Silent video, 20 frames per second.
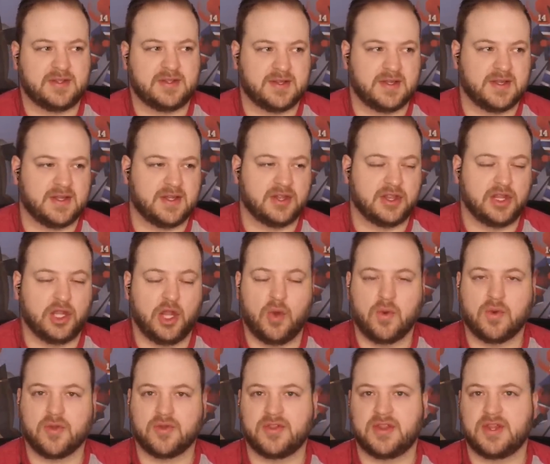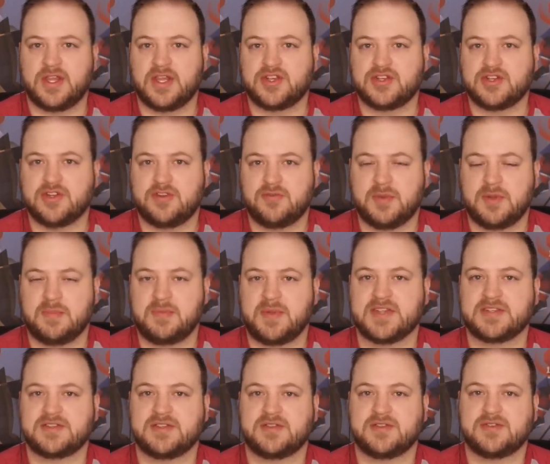lower than they should have been
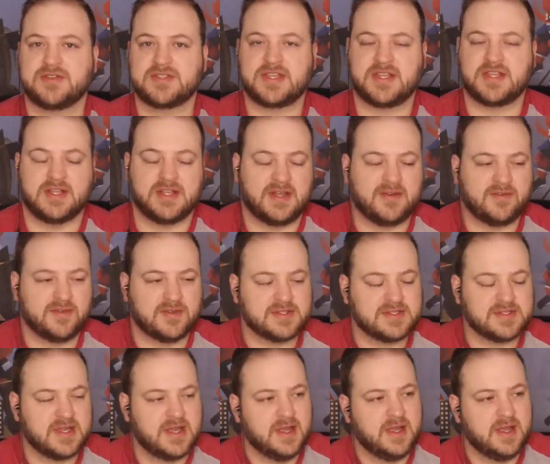based on their skill levels.